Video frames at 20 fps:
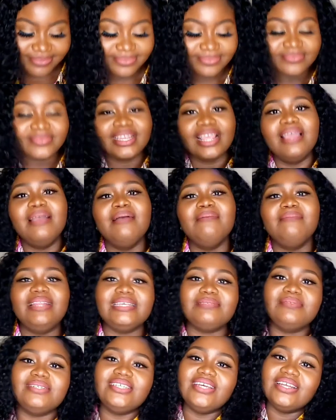sure to check out
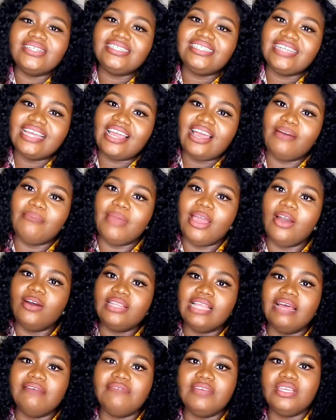my other videos
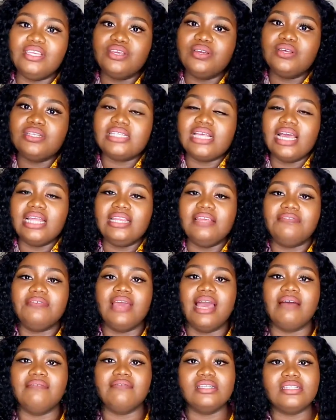and if you haven't
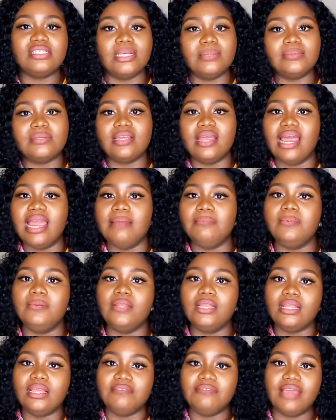subscribed if you haven't
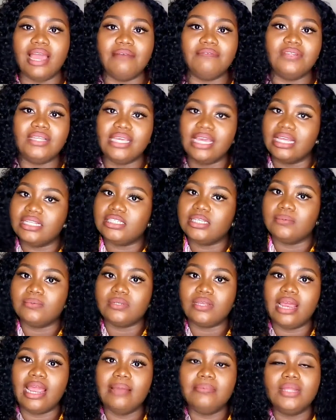yet subscribed
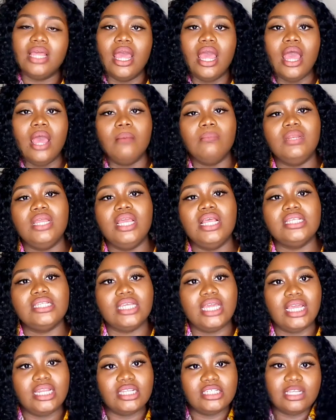please hit the subscribe
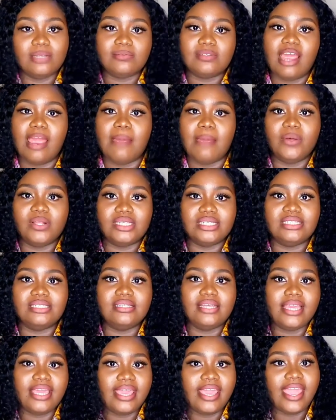button here
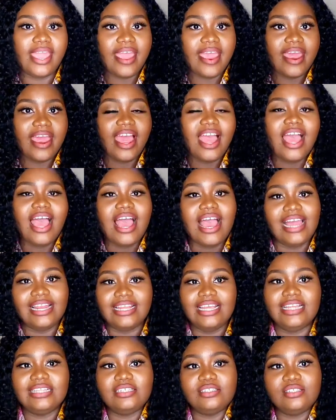and hit the
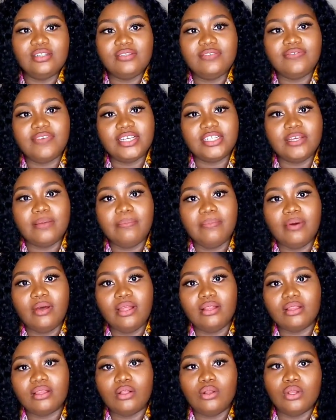notification bell close to
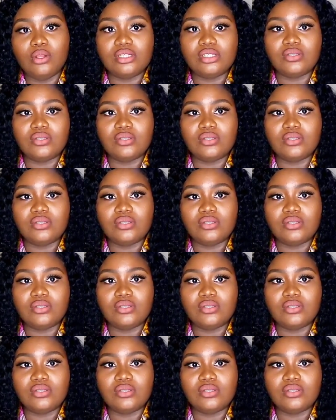it right